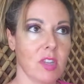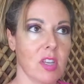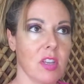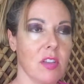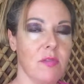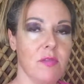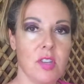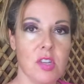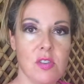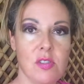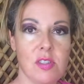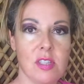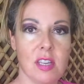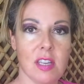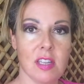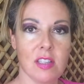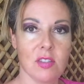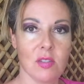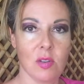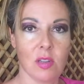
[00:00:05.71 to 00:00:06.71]

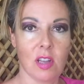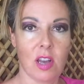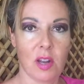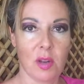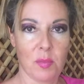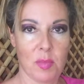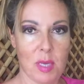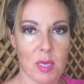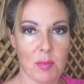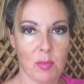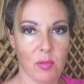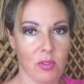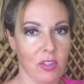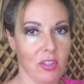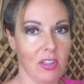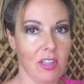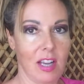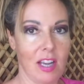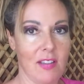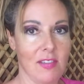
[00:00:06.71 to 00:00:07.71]
confusing to a lot of people in
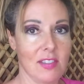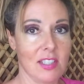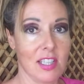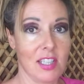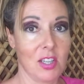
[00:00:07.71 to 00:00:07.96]
their lives.